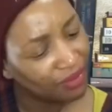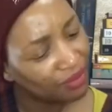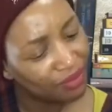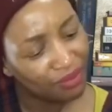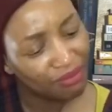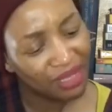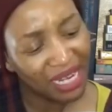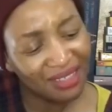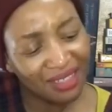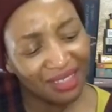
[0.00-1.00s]
But I
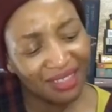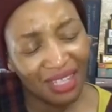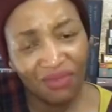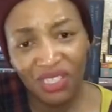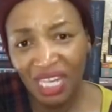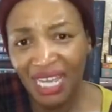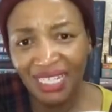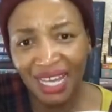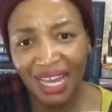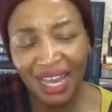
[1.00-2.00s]
didn't say
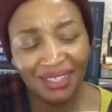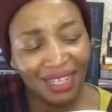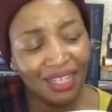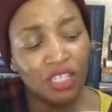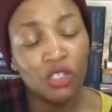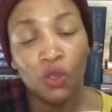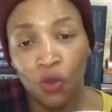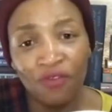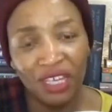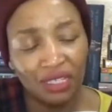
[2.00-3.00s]
vagina, I said
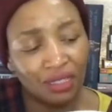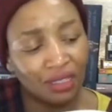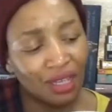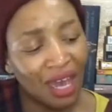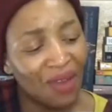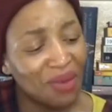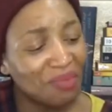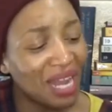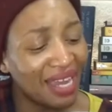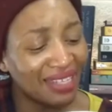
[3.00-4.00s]
cervix, I
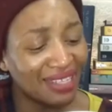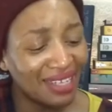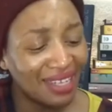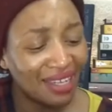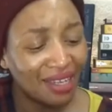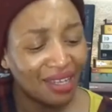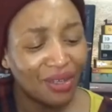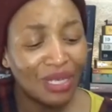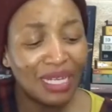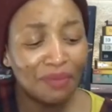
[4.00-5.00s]
replied. Her
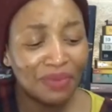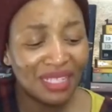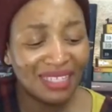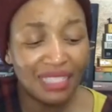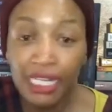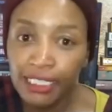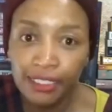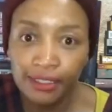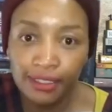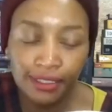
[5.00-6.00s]
lips
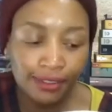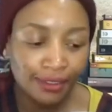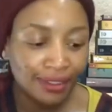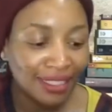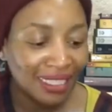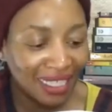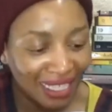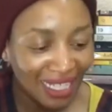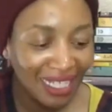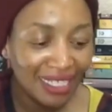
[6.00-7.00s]
tightened.
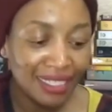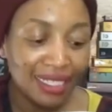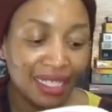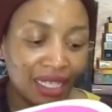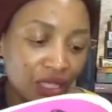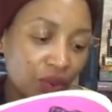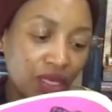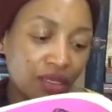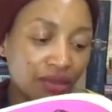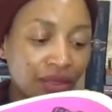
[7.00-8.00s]
Anyway,
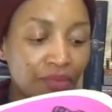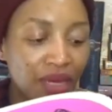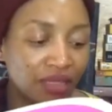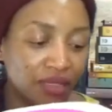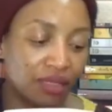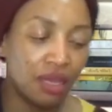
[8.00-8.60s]
the bus is here.